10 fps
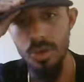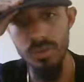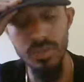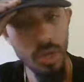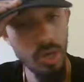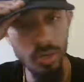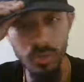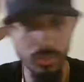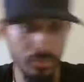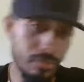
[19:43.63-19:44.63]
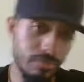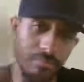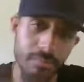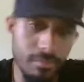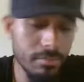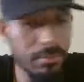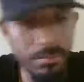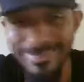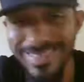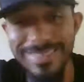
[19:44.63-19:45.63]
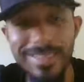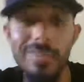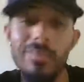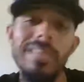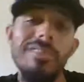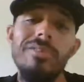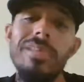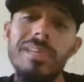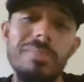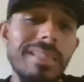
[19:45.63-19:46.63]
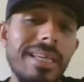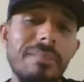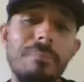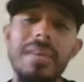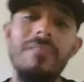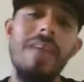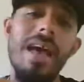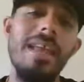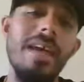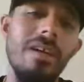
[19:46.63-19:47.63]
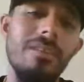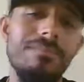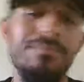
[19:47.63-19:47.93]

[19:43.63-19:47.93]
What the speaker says: So there's nothing we can do here but take a big fat L.